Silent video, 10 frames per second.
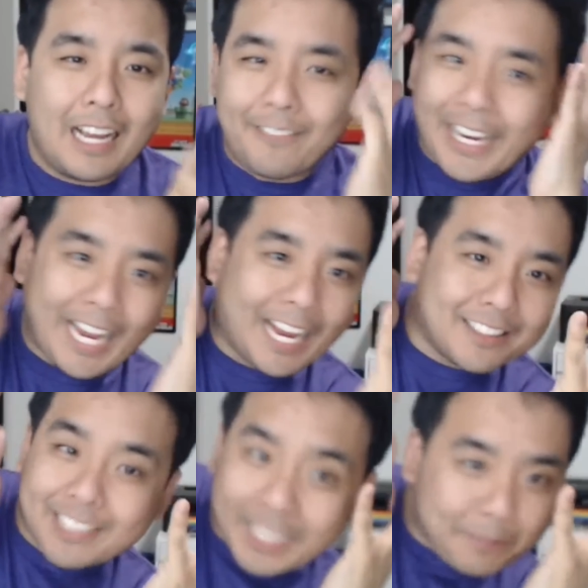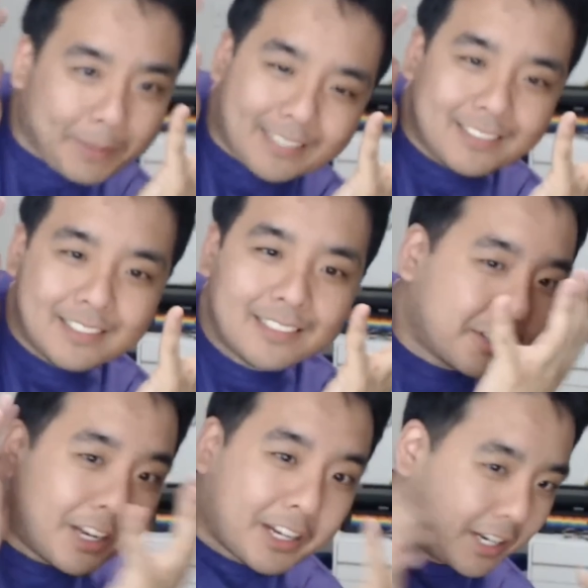I can't see the pieces,
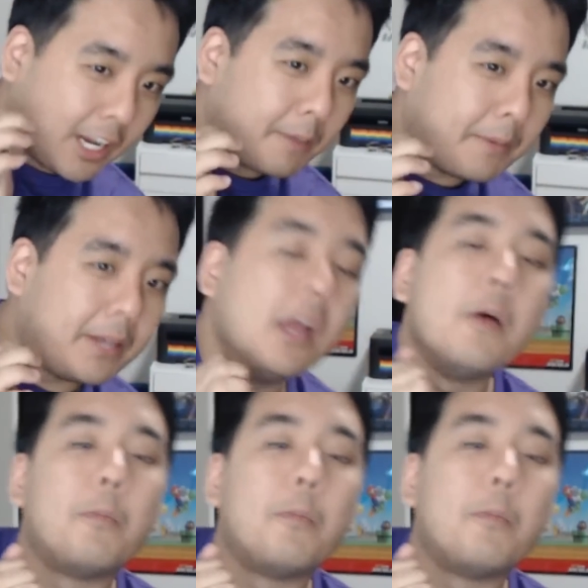they're not going to come in.